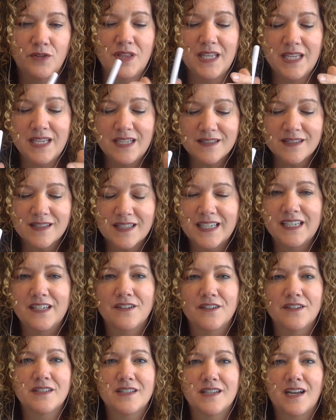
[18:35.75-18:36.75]
These
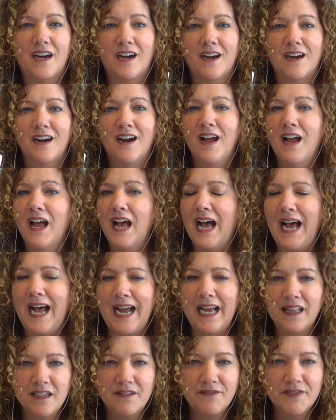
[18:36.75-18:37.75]
leaders are
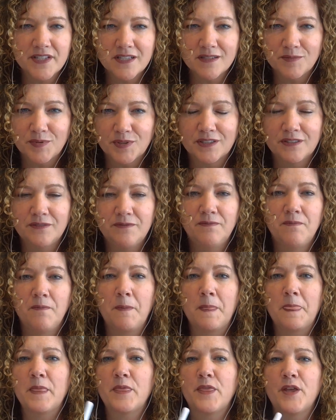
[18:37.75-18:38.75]
highly visible.
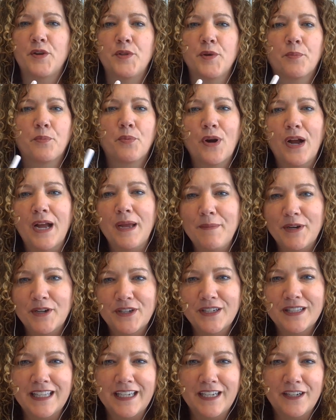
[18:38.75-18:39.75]
They're the
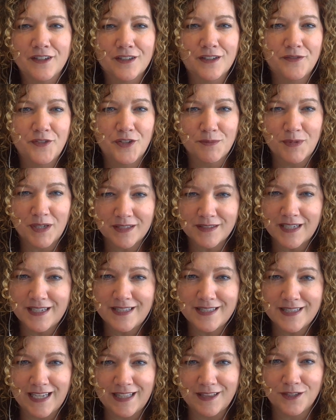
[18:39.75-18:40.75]
primary leader of your
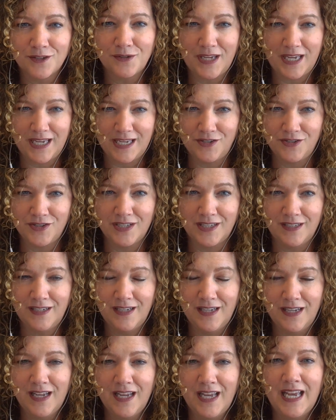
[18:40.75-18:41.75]
multi-site location.
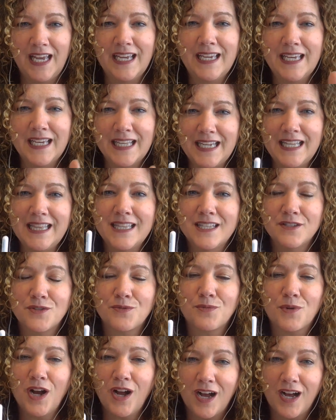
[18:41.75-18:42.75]
And getting this
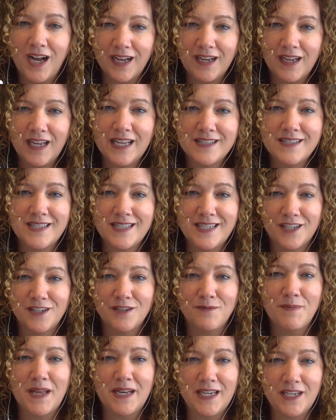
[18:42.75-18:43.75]
wrong has
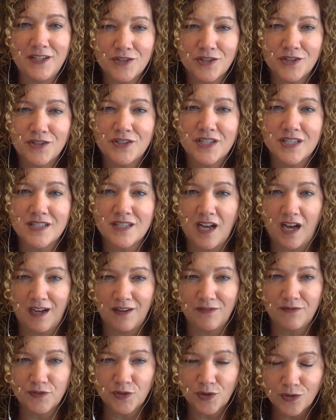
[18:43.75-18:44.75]
steered many churches
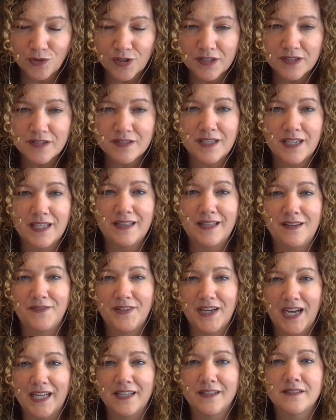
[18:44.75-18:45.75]
off course and they've
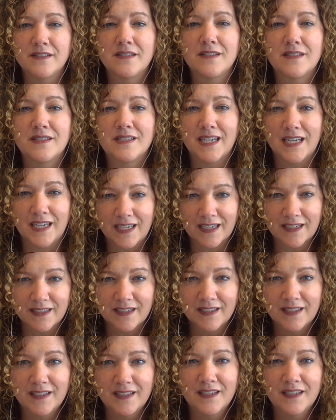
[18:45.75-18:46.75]
gotten stuck.
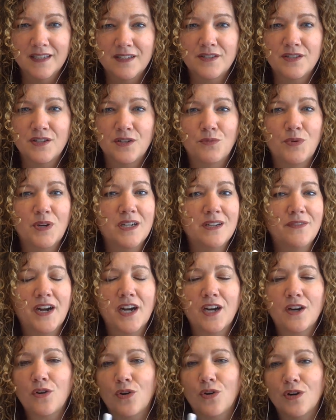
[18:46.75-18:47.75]
So one of
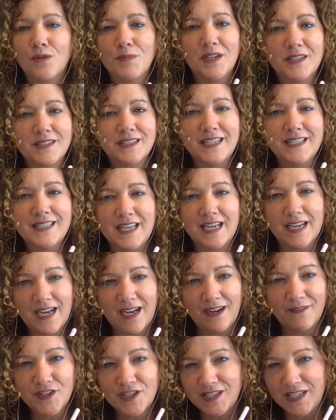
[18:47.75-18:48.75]
our core multi-site
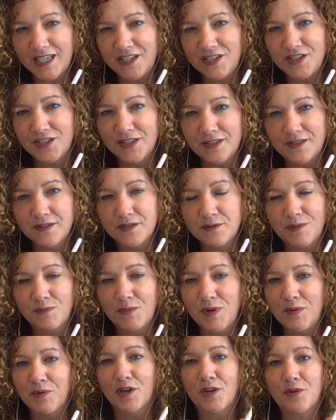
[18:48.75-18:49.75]
conversations when
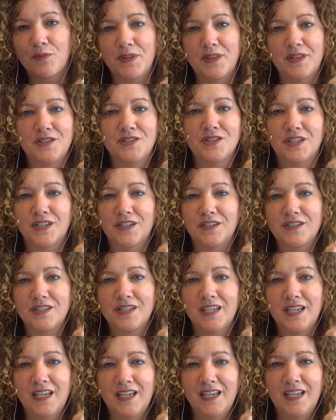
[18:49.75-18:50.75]
we work with the church
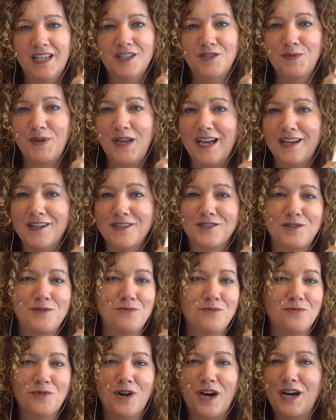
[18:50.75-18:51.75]
is we
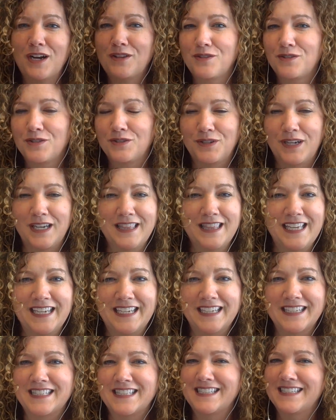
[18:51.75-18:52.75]
actually walk through, I think
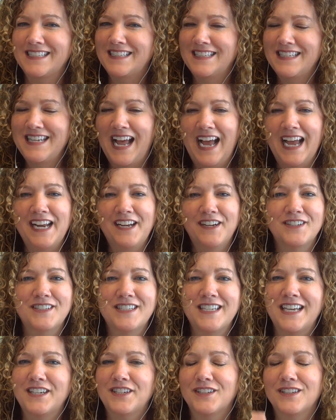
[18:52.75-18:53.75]
it's 9 or
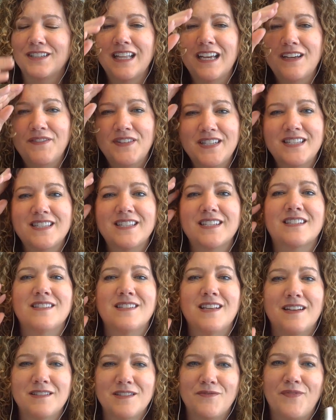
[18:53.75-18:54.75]
10 or 11
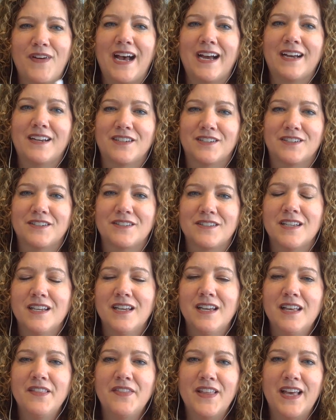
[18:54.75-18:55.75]
success factors
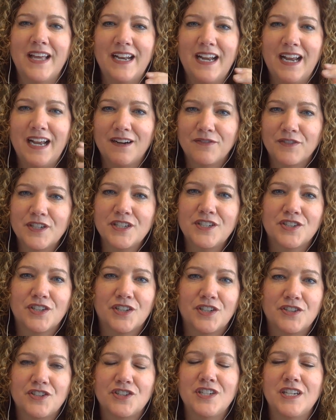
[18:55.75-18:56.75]
that every
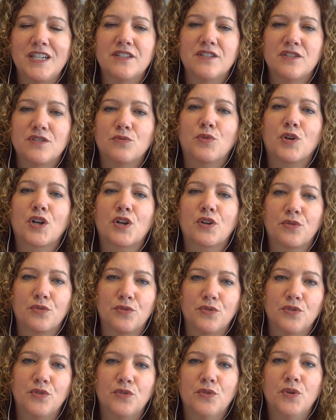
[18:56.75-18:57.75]
church needs to work
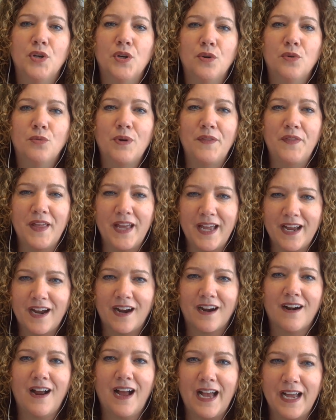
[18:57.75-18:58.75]
through when they
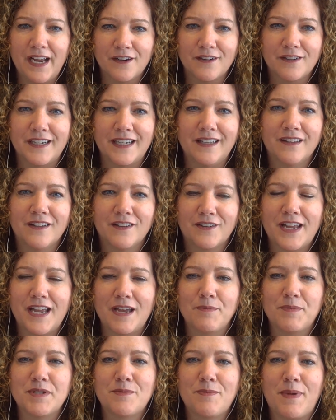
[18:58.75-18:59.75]
are hiring their
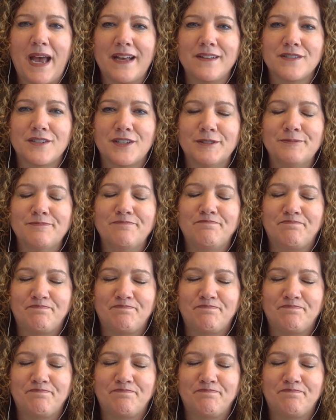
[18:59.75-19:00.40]
campus pastor.